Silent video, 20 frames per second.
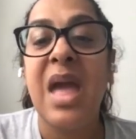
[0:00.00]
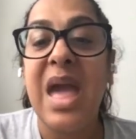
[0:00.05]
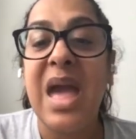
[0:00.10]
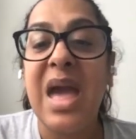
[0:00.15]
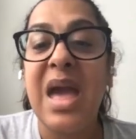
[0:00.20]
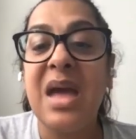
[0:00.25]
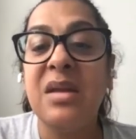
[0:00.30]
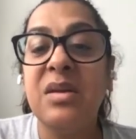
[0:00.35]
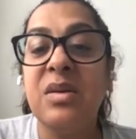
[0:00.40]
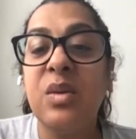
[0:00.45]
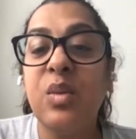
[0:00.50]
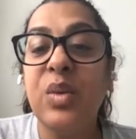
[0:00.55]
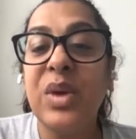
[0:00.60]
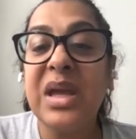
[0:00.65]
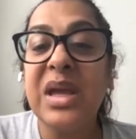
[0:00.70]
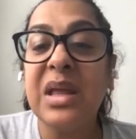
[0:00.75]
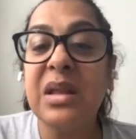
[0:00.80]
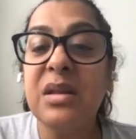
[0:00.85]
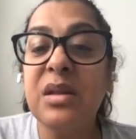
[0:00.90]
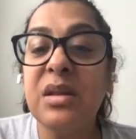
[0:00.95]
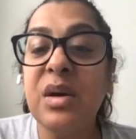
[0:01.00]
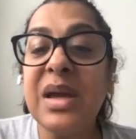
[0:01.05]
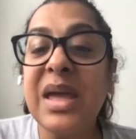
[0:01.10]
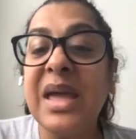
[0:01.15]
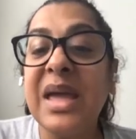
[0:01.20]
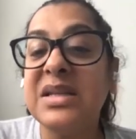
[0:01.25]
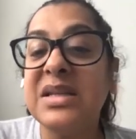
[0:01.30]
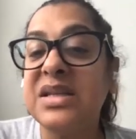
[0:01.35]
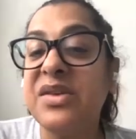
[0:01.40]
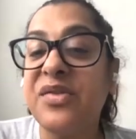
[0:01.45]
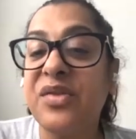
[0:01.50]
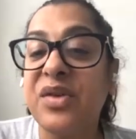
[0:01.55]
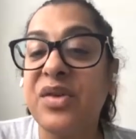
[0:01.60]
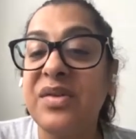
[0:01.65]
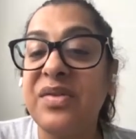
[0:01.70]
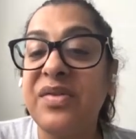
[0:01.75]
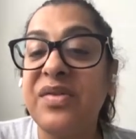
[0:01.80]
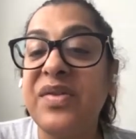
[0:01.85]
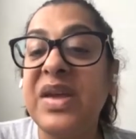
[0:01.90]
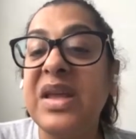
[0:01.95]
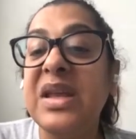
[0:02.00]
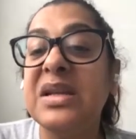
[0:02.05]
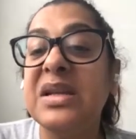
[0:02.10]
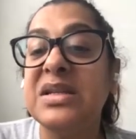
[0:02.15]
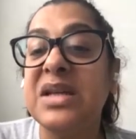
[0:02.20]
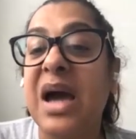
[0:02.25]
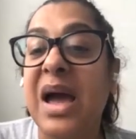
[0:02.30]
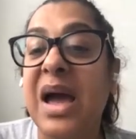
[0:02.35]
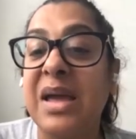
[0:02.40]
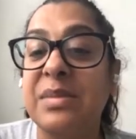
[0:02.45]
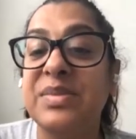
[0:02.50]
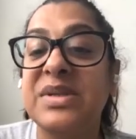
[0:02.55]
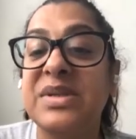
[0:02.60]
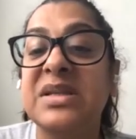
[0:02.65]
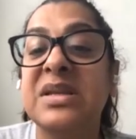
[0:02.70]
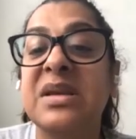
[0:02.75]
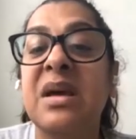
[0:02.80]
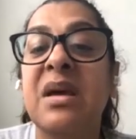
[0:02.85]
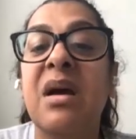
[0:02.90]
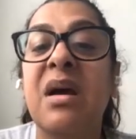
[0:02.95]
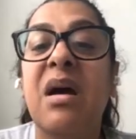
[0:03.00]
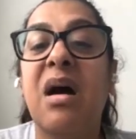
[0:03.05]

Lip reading: And we can look at different phenotypes